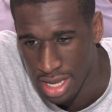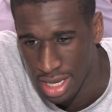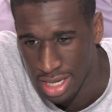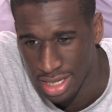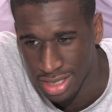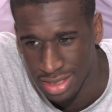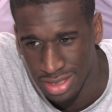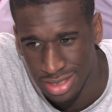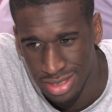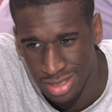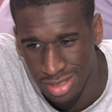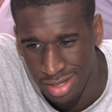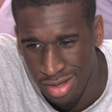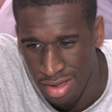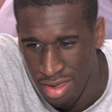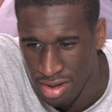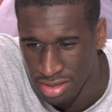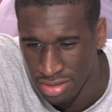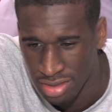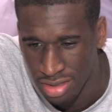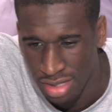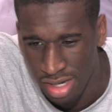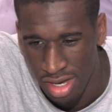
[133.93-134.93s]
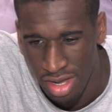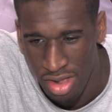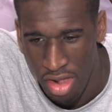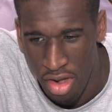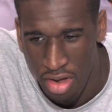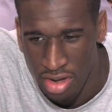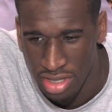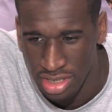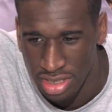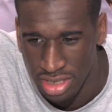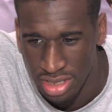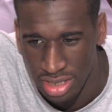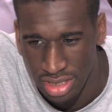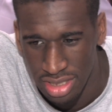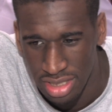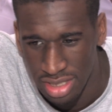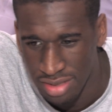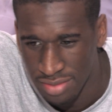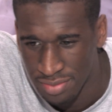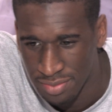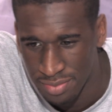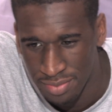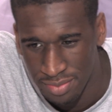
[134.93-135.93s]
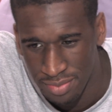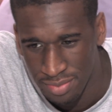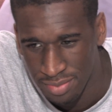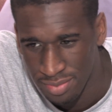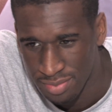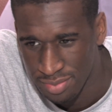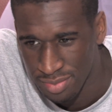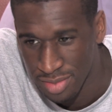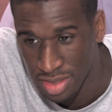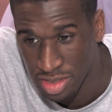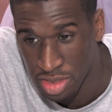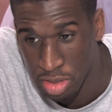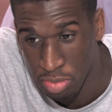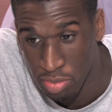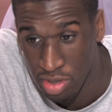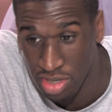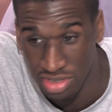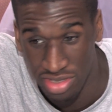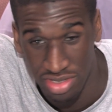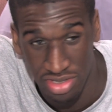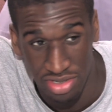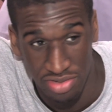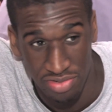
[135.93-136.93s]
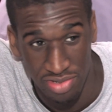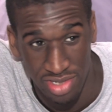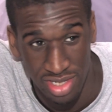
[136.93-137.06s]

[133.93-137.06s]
It's, you know, it's emotional,